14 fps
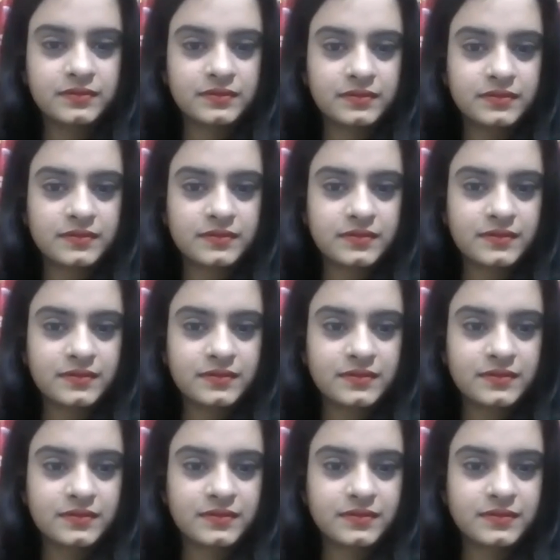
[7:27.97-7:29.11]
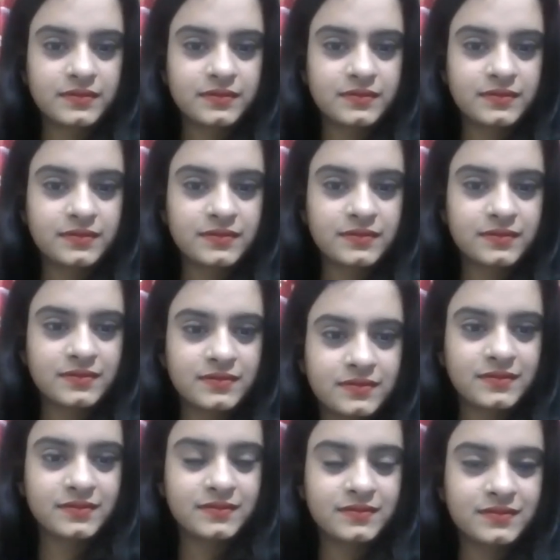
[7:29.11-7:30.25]

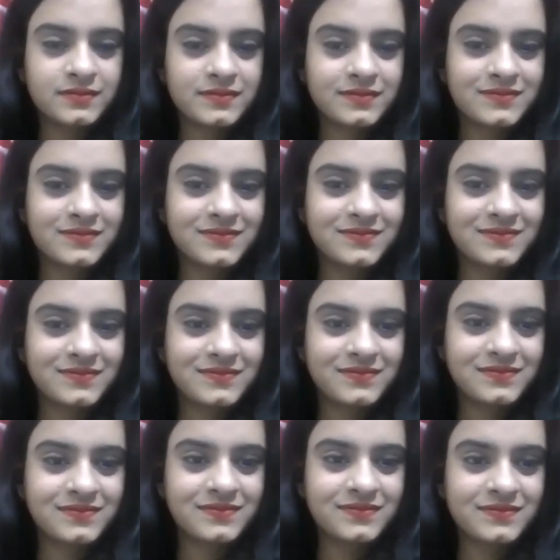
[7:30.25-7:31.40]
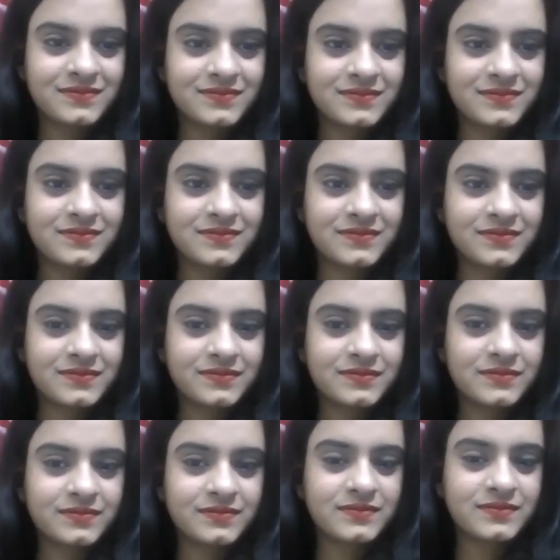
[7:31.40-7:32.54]

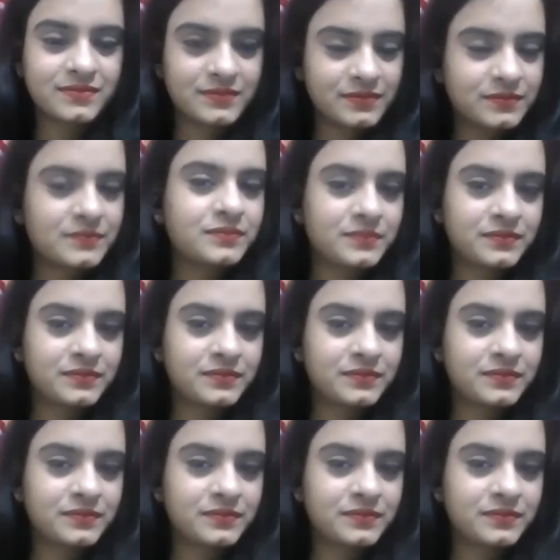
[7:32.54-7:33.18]
This person isn't speaking.